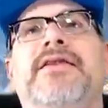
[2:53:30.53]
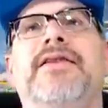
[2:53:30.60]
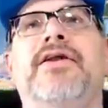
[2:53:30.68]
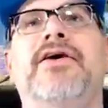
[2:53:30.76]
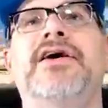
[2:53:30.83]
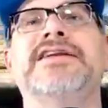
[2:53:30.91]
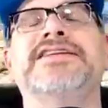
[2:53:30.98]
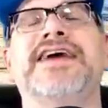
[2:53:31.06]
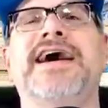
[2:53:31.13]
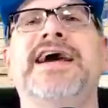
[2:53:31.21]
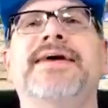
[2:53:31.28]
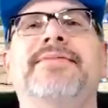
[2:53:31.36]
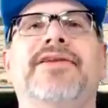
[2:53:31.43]
Long
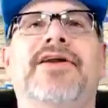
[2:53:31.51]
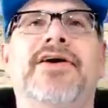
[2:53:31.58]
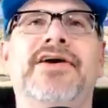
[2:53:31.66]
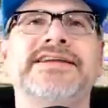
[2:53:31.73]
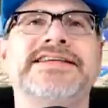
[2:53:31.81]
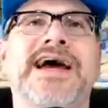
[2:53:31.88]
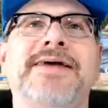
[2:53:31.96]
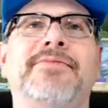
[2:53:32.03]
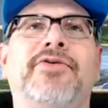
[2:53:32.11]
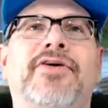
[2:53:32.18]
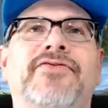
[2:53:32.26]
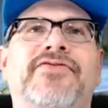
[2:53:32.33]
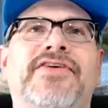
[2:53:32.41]
time, long time,
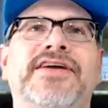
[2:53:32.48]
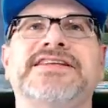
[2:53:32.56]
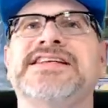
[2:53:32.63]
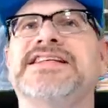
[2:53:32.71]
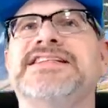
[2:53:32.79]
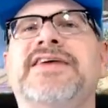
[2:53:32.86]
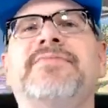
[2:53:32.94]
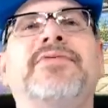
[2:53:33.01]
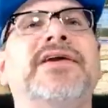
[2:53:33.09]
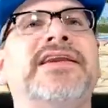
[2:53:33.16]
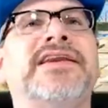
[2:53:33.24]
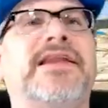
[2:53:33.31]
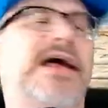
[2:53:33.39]
old friend, since I
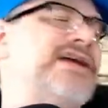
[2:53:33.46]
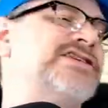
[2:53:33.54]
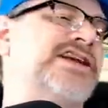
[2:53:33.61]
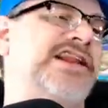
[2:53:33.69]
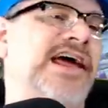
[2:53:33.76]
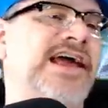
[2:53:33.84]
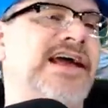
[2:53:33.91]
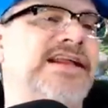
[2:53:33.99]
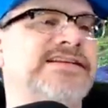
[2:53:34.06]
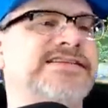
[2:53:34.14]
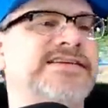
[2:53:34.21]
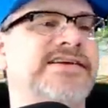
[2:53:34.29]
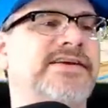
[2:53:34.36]
played Clash of
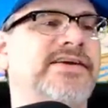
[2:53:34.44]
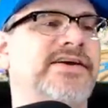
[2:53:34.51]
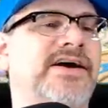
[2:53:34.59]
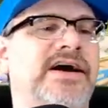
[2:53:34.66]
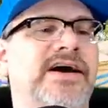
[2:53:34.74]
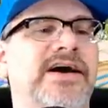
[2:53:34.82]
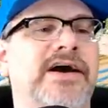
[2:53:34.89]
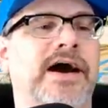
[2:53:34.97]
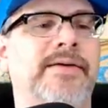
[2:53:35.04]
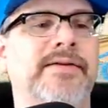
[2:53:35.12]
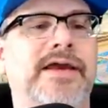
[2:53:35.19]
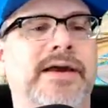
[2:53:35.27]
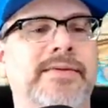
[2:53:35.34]
Clans. Uh,
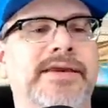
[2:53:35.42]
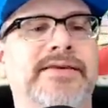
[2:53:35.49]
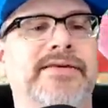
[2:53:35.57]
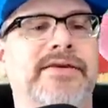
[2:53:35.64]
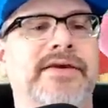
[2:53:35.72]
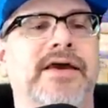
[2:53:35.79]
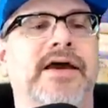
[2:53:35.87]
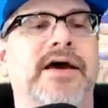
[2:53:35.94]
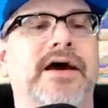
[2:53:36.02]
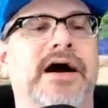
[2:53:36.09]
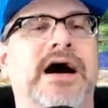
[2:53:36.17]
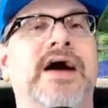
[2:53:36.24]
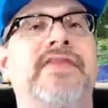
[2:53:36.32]
I, I, mean,
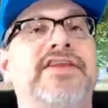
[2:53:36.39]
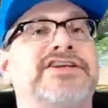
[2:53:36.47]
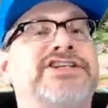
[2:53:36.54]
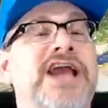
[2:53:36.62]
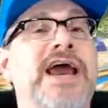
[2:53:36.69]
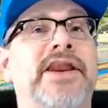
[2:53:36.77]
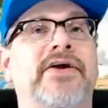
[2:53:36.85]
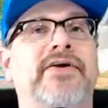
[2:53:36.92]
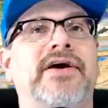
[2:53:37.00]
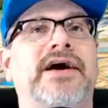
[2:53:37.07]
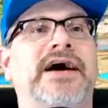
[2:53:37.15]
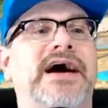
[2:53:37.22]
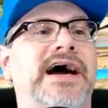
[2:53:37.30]
on the channel,
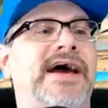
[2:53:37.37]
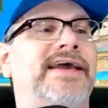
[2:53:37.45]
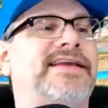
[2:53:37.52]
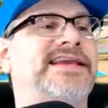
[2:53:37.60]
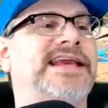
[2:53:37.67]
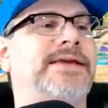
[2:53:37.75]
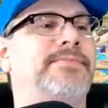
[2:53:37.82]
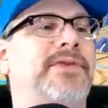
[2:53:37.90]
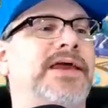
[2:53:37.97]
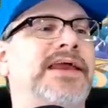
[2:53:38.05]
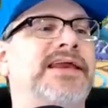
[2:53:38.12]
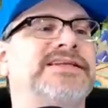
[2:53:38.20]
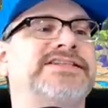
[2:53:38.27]
uh, I keep
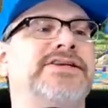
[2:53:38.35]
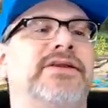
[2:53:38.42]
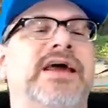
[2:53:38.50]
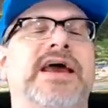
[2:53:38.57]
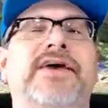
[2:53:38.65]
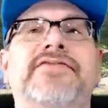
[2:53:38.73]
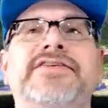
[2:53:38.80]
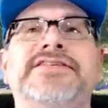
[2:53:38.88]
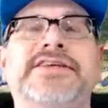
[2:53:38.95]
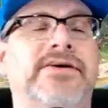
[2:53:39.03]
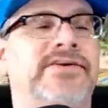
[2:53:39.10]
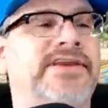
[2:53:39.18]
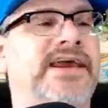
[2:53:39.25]
playing it still every
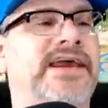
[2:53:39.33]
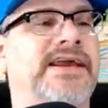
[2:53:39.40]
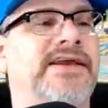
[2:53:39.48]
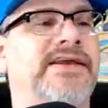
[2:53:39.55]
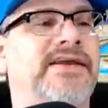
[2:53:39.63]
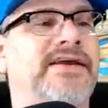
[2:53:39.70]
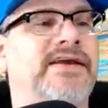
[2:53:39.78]
single day.